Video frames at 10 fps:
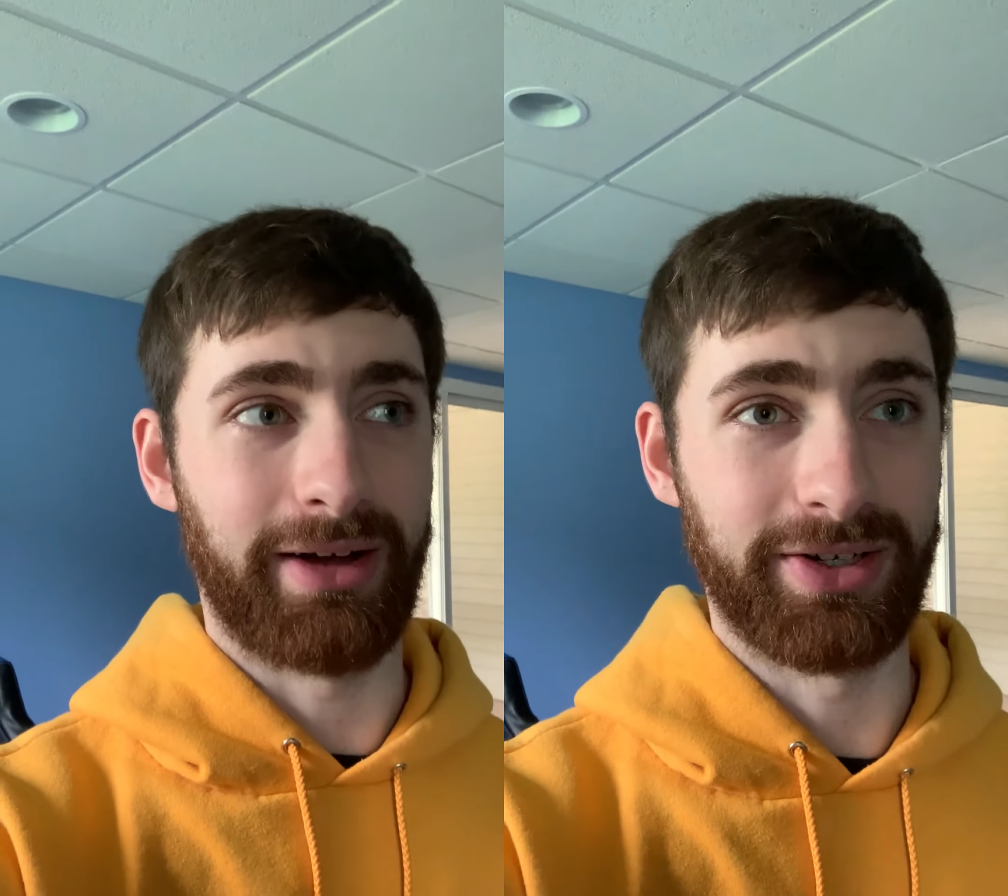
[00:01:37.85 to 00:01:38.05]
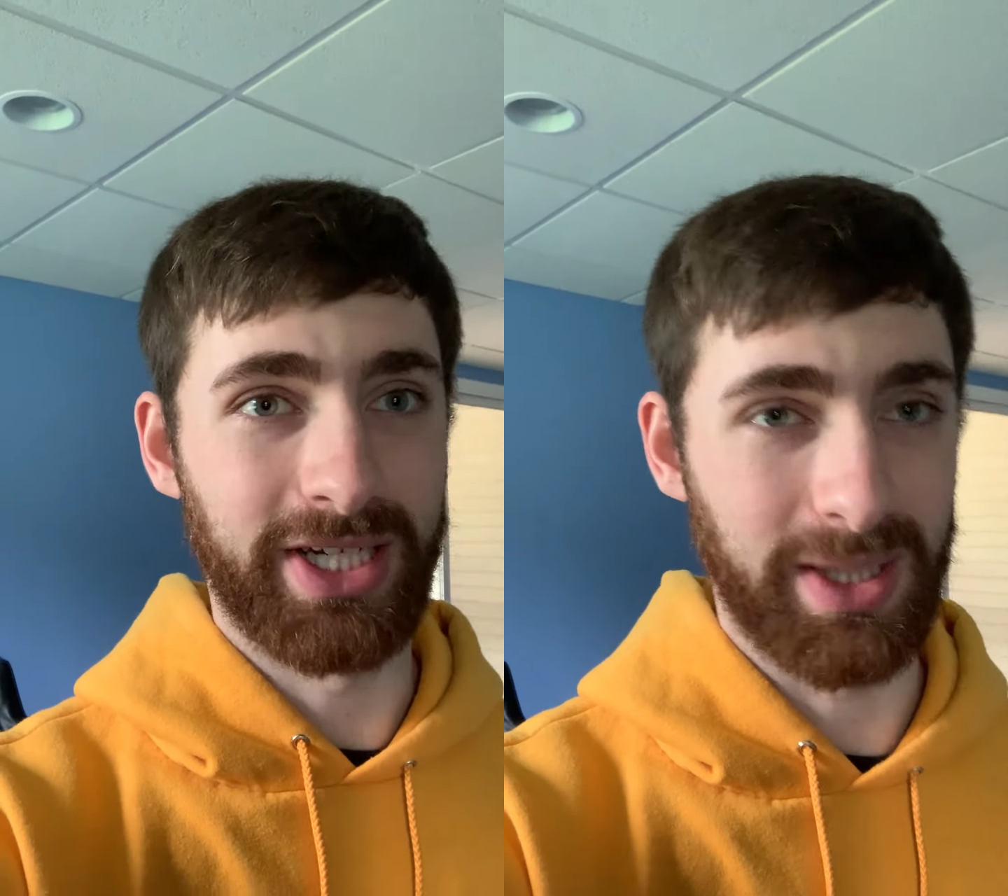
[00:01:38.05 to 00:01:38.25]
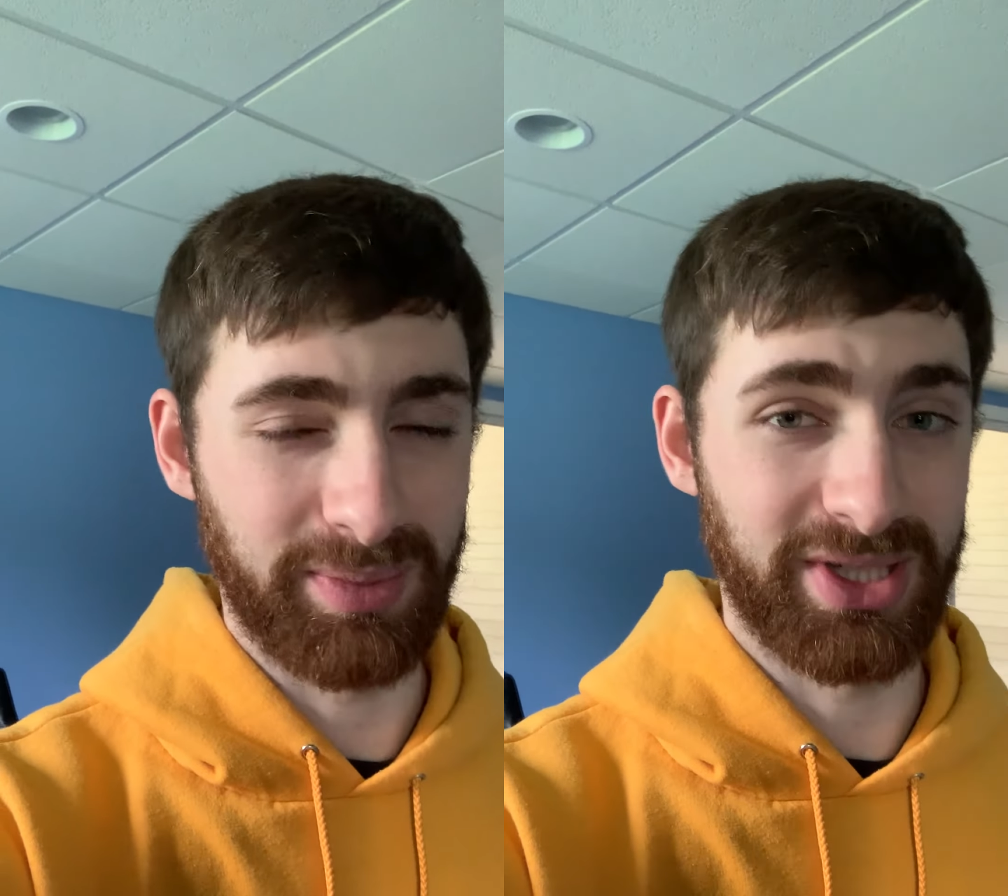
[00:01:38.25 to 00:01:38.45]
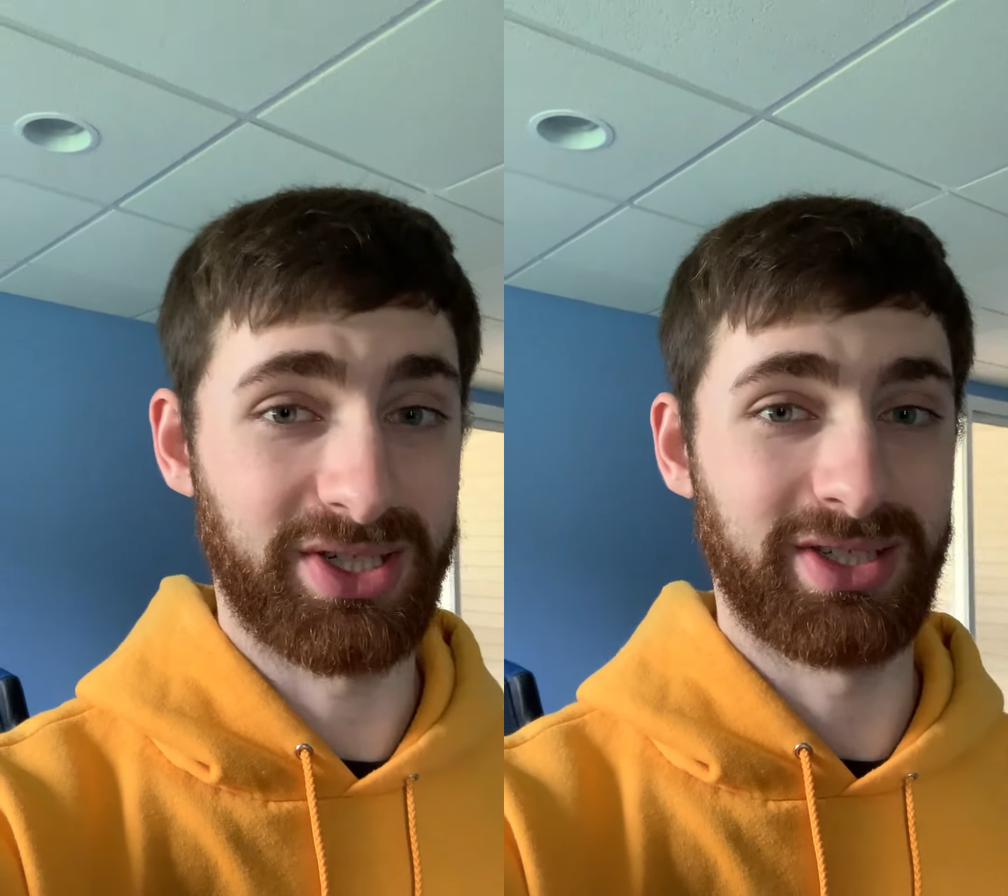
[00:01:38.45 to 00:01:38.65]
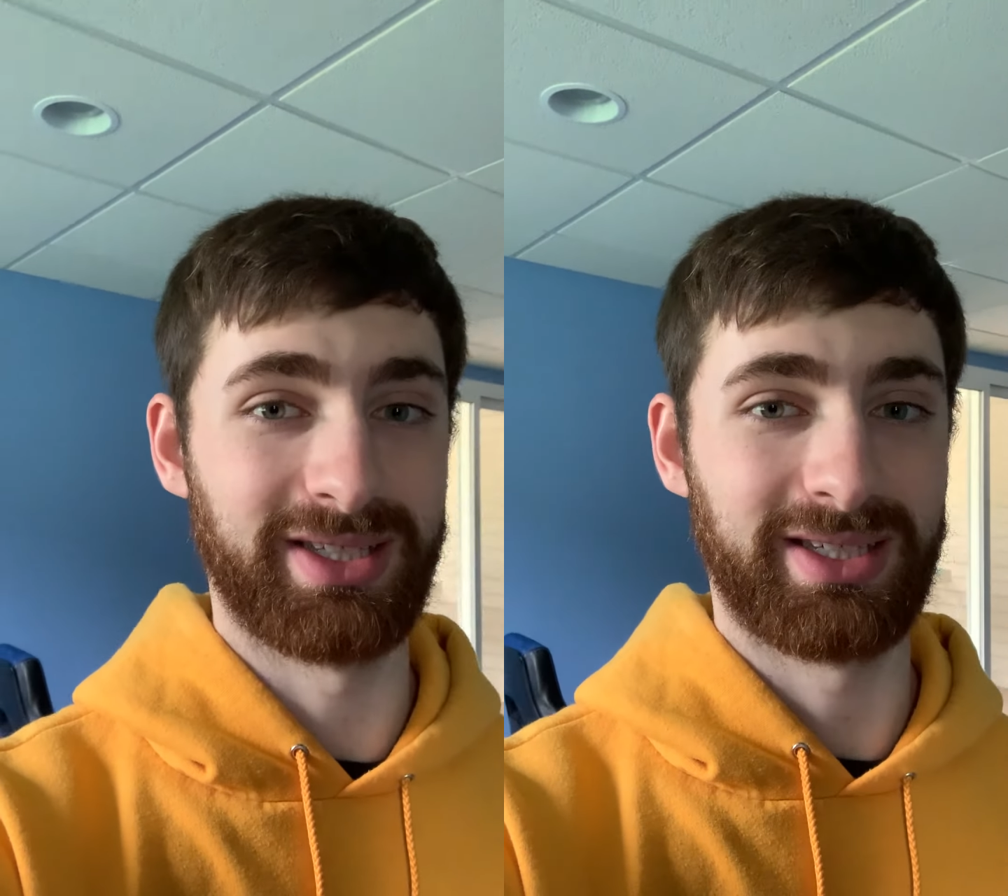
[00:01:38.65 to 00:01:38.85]
you're changing
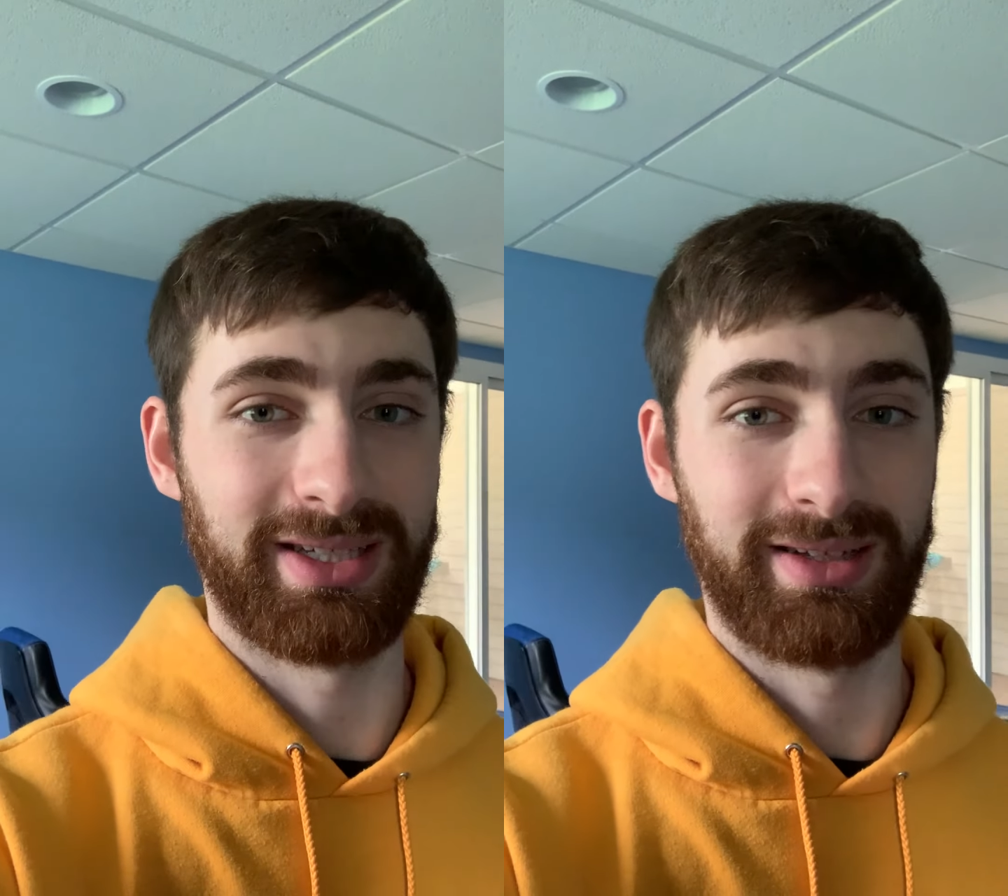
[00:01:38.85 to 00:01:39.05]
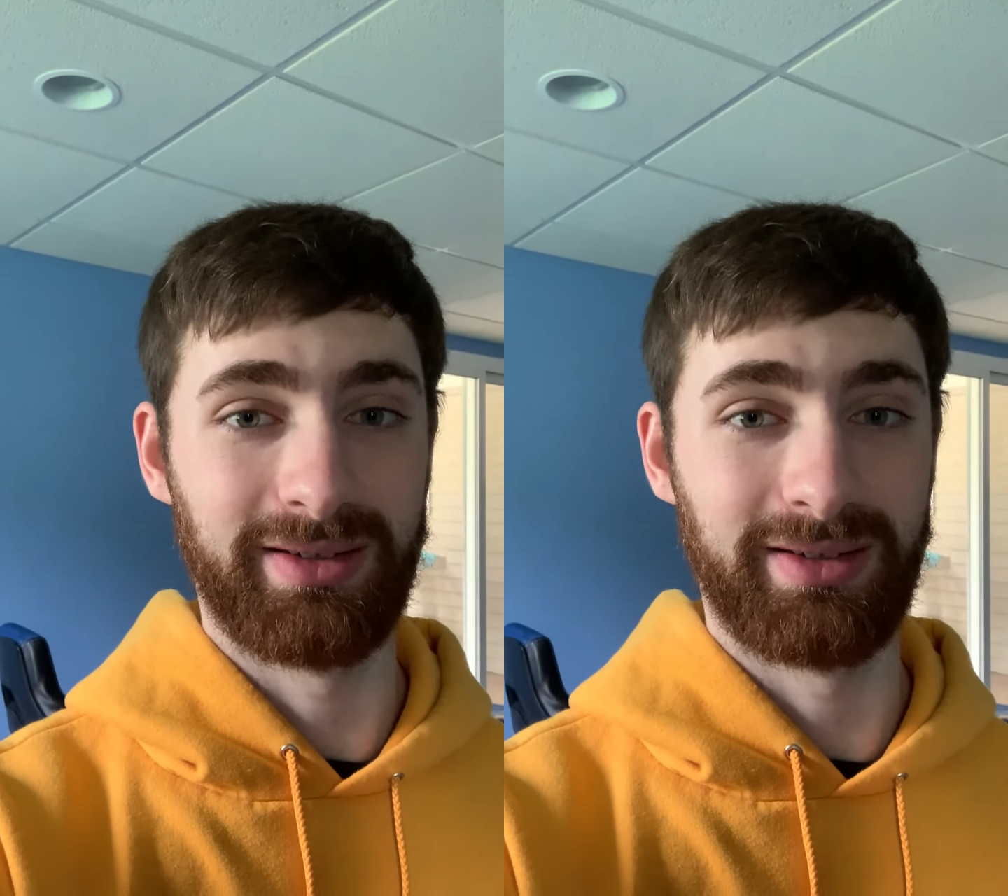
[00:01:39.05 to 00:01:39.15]
positions.